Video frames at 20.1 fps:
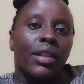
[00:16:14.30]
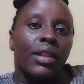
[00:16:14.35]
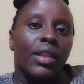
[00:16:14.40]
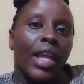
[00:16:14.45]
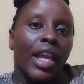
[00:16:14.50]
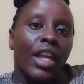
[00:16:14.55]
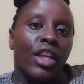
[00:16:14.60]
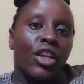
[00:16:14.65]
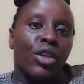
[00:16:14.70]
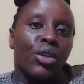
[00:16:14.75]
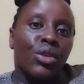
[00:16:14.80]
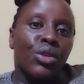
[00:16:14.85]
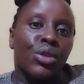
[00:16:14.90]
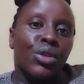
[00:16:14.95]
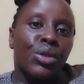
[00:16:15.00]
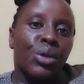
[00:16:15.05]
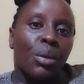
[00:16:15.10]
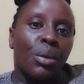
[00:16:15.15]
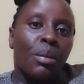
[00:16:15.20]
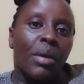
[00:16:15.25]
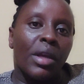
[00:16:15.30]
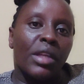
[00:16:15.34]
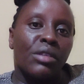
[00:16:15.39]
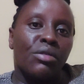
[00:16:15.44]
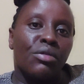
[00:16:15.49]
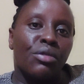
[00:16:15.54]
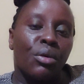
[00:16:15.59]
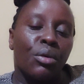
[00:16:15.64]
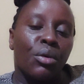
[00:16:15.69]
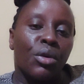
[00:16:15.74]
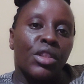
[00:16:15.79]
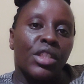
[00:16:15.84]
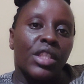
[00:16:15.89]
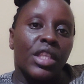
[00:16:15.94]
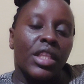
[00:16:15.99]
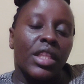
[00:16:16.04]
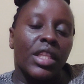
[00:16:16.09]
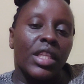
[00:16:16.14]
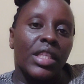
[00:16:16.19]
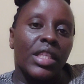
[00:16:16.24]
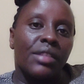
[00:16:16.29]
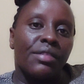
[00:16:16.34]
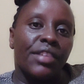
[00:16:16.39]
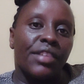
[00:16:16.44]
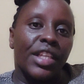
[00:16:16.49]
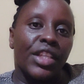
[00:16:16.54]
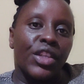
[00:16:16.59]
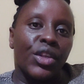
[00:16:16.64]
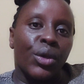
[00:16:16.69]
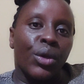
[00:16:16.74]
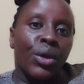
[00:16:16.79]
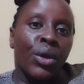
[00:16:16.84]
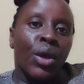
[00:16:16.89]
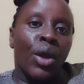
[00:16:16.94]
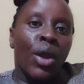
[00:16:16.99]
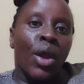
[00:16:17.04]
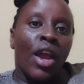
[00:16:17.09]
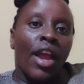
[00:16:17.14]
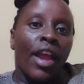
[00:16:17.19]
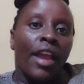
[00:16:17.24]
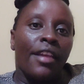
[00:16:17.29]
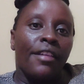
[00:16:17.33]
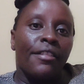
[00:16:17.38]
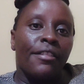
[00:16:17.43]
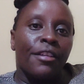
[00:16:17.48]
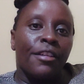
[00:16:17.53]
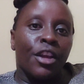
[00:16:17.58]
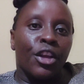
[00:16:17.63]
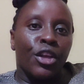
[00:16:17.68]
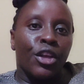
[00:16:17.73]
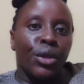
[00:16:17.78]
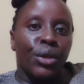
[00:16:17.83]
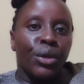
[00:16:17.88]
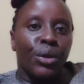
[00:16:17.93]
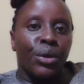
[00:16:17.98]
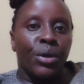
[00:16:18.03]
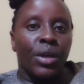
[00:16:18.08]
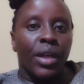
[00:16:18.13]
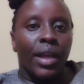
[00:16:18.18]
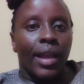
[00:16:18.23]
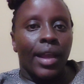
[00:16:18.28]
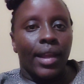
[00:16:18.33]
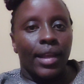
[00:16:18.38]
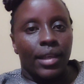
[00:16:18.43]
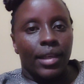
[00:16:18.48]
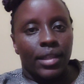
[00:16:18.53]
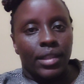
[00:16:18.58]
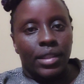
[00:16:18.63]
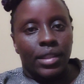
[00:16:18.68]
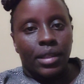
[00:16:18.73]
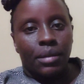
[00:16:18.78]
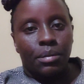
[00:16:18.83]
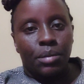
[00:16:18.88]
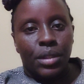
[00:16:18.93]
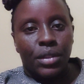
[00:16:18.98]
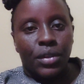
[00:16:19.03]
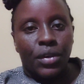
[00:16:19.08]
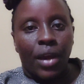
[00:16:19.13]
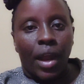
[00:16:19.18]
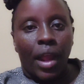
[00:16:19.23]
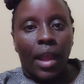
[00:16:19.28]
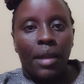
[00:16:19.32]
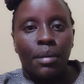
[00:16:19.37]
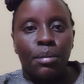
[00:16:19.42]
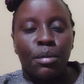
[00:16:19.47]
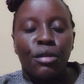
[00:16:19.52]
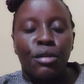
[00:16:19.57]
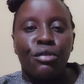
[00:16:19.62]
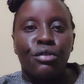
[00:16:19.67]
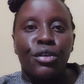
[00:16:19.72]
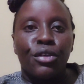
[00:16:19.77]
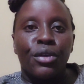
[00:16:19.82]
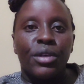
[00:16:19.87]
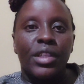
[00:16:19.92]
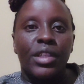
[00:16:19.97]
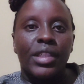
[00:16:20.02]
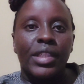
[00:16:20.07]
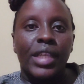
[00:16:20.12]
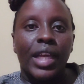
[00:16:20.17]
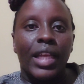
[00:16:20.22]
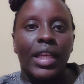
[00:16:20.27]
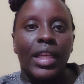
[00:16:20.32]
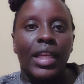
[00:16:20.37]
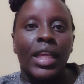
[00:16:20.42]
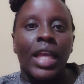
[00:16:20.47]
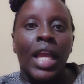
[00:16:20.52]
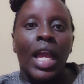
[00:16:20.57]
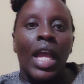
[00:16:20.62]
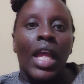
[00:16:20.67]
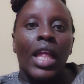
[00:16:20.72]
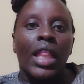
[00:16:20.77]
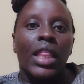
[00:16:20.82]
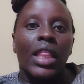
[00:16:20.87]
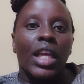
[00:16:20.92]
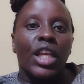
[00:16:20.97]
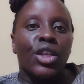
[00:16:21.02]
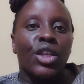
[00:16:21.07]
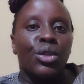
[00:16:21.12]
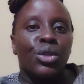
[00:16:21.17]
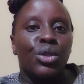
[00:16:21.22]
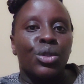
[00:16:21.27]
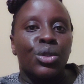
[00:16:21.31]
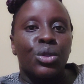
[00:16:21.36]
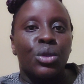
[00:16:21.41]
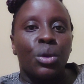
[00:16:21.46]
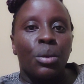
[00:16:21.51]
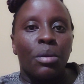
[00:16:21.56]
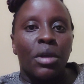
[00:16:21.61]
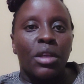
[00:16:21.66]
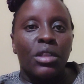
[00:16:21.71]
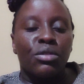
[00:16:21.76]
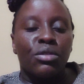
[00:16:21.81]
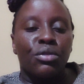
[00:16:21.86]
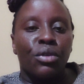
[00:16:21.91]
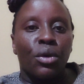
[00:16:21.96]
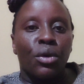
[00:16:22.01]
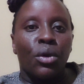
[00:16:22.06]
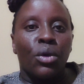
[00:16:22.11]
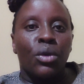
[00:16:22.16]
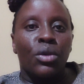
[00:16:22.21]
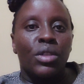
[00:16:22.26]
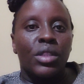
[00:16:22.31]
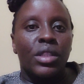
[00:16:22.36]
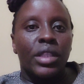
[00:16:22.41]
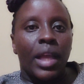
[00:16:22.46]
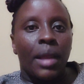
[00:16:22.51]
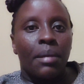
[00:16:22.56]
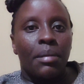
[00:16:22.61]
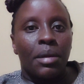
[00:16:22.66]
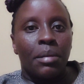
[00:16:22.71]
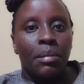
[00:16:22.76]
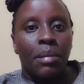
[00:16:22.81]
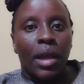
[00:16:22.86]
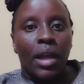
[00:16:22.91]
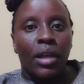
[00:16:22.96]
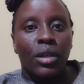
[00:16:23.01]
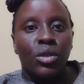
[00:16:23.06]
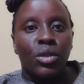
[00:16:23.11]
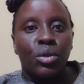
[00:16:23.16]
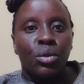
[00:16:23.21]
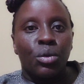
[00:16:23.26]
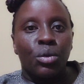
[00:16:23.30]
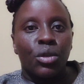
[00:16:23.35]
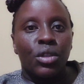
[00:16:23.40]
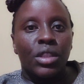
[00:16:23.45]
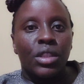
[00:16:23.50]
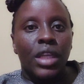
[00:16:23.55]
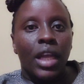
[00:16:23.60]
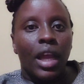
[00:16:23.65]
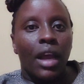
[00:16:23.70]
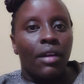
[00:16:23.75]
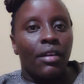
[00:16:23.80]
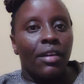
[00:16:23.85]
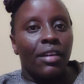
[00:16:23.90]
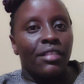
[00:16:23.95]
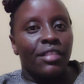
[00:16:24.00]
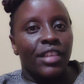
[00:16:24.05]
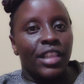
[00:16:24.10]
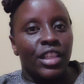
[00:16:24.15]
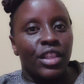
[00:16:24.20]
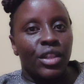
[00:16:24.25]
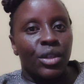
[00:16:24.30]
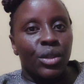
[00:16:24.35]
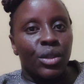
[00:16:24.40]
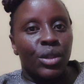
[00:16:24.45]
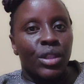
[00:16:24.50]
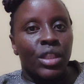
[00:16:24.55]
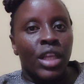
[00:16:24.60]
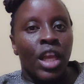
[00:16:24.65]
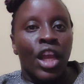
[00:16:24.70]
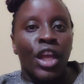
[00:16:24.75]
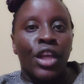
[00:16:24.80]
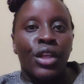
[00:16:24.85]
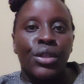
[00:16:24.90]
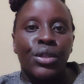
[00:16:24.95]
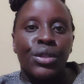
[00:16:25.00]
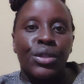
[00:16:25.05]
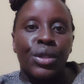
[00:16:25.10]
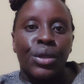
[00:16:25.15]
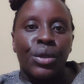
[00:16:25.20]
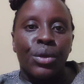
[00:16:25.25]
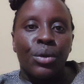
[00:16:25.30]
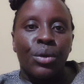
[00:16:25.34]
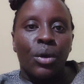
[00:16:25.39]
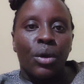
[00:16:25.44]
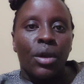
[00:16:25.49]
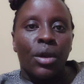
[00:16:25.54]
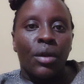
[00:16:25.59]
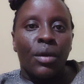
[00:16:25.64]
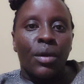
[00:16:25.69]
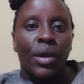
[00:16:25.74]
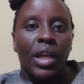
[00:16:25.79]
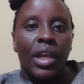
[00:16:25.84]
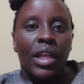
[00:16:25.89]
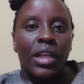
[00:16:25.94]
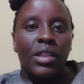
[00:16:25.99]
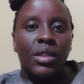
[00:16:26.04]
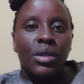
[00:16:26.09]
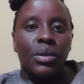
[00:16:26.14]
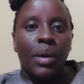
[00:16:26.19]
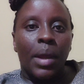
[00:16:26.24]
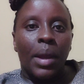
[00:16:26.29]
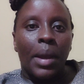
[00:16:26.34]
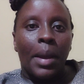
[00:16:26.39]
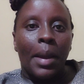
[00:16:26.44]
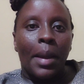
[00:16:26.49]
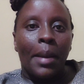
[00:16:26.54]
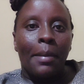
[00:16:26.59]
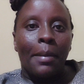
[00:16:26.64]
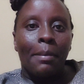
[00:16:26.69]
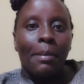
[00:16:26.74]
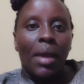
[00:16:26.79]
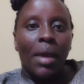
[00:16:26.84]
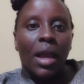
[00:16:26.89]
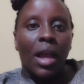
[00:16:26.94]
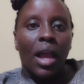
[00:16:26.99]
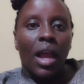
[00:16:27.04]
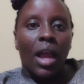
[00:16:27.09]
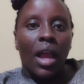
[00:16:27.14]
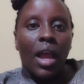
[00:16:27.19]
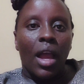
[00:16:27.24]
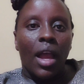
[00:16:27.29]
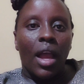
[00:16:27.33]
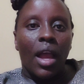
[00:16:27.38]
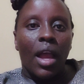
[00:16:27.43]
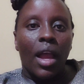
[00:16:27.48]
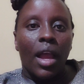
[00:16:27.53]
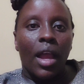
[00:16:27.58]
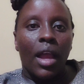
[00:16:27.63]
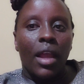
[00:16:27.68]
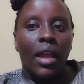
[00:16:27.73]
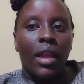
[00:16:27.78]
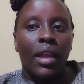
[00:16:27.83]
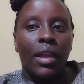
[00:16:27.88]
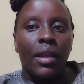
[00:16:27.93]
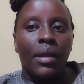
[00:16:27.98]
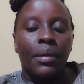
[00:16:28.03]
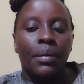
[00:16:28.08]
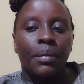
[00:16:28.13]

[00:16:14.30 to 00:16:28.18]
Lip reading: Thank you so much for watching this video. If you're new, kindly subscribe. If you're returning, thank you so much for always coming back to watch our videos. See you on our next one. Bye.